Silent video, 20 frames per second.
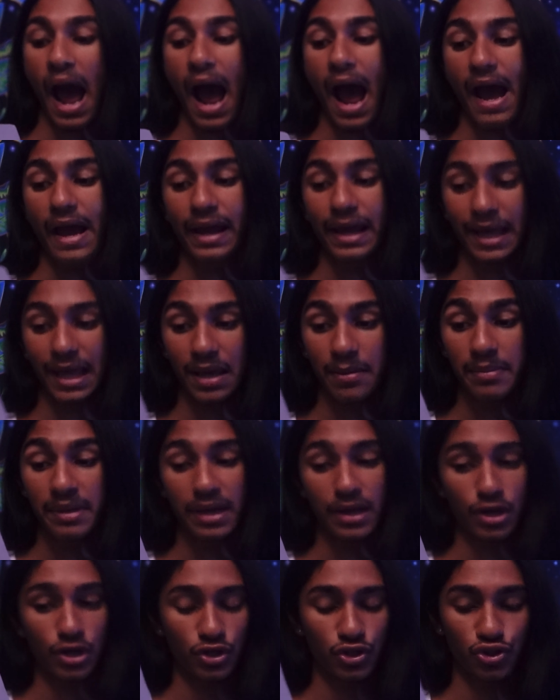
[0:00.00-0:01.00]
I am
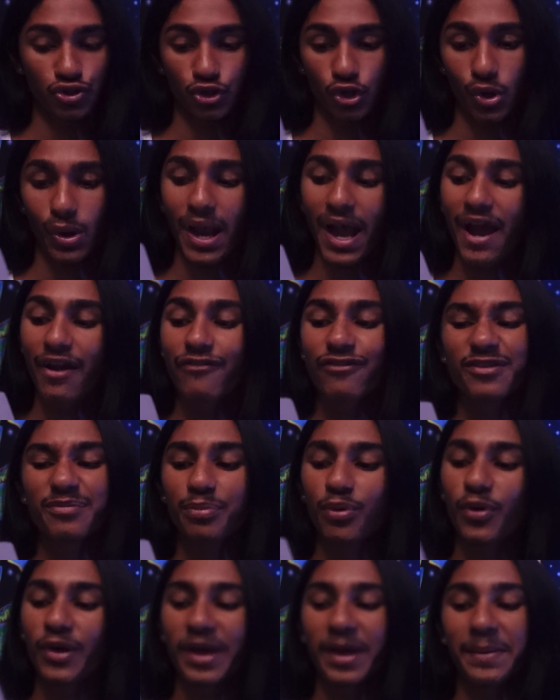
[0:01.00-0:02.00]
in control every
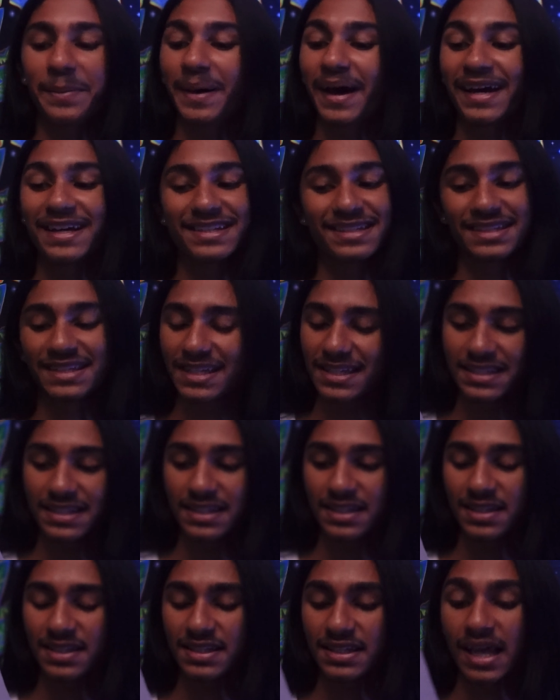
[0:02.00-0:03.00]
point in my
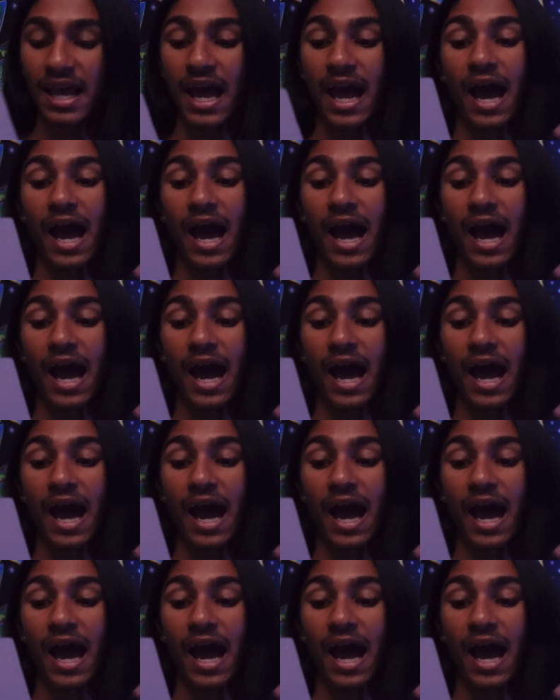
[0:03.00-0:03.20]
existence.